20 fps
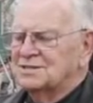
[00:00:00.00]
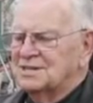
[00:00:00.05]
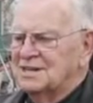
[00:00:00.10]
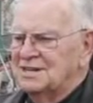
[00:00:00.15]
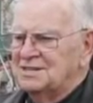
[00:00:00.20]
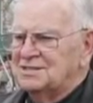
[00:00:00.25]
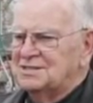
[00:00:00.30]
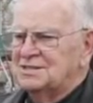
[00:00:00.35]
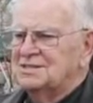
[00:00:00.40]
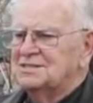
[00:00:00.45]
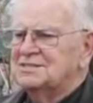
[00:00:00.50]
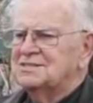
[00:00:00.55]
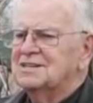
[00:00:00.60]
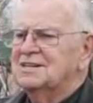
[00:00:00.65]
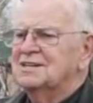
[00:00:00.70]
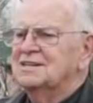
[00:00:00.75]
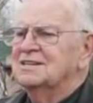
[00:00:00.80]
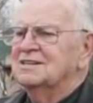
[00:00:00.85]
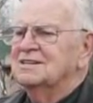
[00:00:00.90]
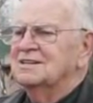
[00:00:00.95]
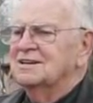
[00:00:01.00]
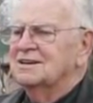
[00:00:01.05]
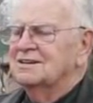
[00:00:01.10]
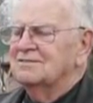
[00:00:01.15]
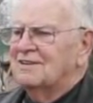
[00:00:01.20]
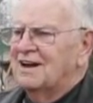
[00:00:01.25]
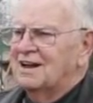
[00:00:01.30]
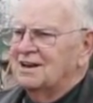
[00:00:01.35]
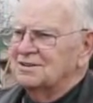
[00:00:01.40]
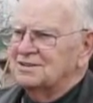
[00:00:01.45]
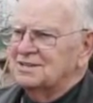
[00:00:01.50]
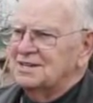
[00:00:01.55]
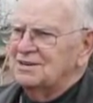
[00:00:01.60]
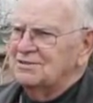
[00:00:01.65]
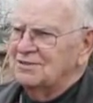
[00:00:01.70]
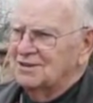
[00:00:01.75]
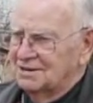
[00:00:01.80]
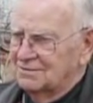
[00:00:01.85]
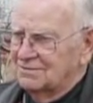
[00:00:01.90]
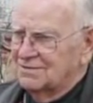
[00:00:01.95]
in percentages, in the
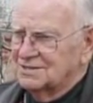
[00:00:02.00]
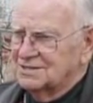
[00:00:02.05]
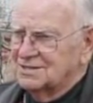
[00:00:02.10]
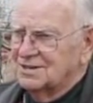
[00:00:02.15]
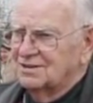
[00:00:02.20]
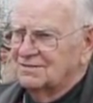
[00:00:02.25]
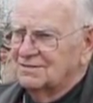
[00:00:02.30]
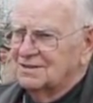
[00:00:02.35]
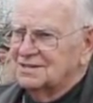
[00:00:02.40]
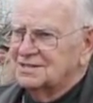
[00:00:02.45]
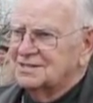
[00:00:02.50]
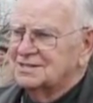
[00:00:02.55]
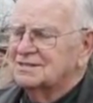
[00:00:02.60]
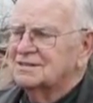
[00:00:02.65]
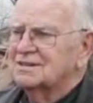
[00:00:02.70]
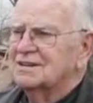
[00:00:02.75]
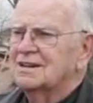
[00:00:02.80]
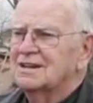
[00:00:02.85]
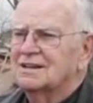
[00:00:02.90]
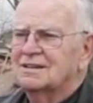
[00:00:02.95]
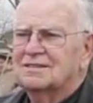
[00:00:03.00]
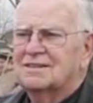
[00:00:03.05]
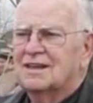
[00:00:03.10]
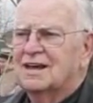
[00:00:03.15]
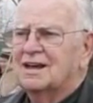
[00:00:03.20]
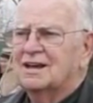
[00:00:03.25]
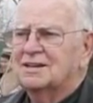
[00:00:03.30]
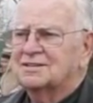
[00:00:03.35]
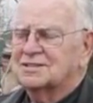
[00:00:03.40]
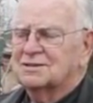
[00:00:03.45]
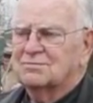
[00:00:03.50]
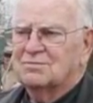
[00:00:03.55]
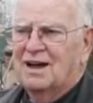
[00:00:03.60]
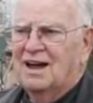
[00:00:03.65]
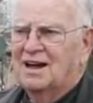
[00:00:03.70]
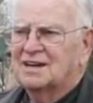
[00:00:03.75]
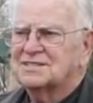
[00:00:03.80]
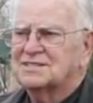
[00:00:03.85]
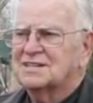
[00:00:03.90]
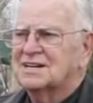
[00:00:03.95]
volunteering for service, uh, they
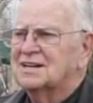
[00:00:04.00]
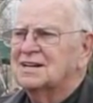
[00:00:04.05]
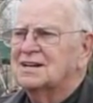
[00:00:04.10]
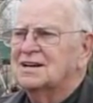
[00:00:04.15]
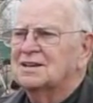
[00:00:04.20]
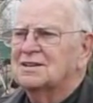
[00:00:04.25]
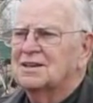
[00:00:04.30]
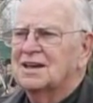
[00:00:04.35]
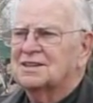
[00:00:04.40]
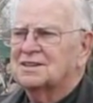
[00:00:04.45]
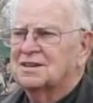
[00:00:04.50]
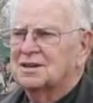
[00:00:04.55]
surpassed any